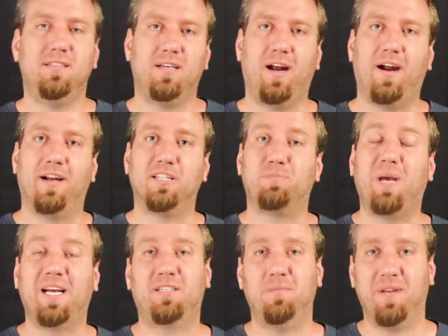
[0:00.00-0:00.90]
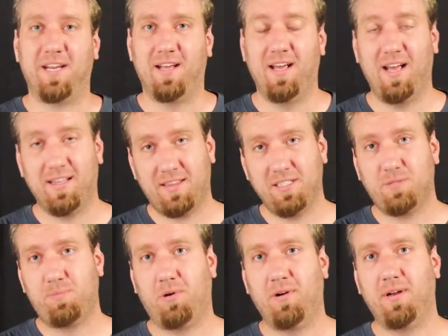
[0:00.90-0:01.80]
Alright, it's back to me. At this
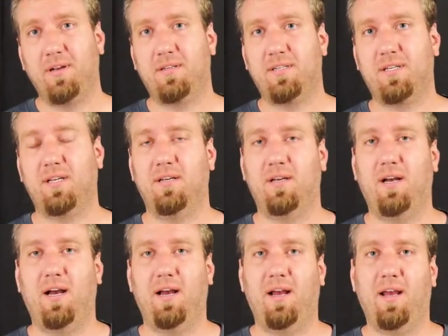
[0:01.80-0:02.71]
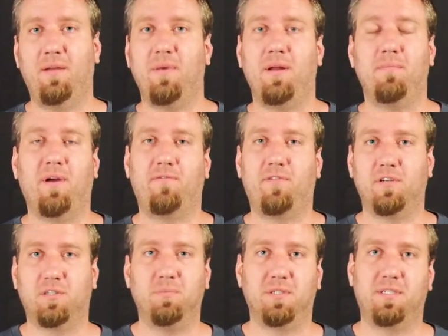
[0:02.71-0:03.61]
point, I had made my
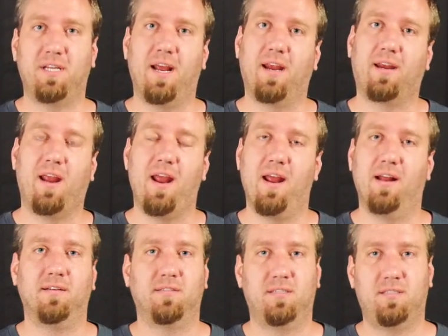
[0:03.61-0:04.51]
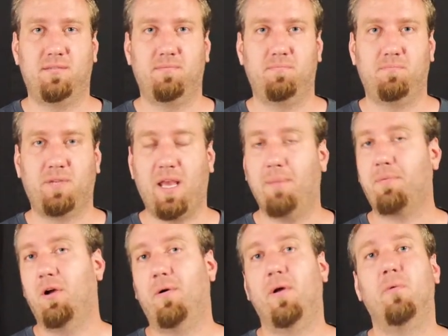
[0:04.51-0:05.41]
first mistake and kept
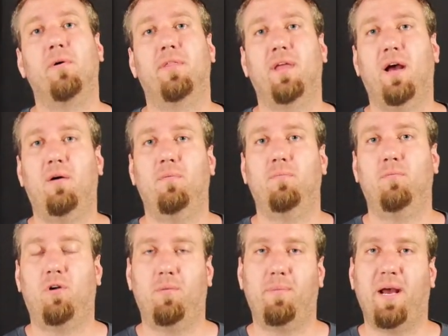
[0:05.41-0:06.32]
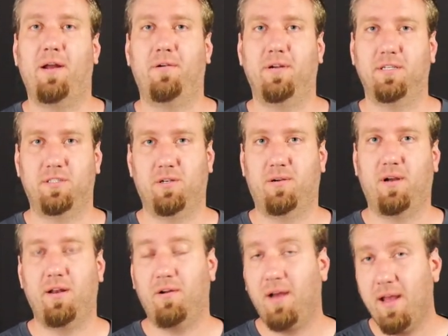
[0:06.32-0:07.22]
going without more battery, so
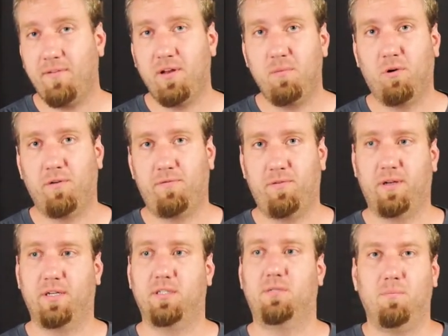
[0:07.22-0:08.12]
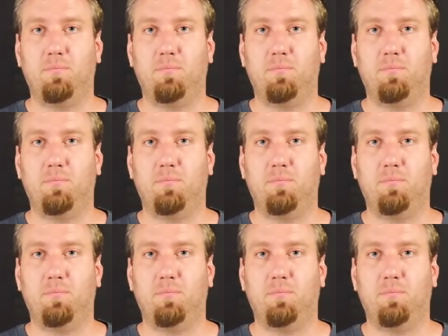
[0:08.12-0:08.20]
I don't have any more footage.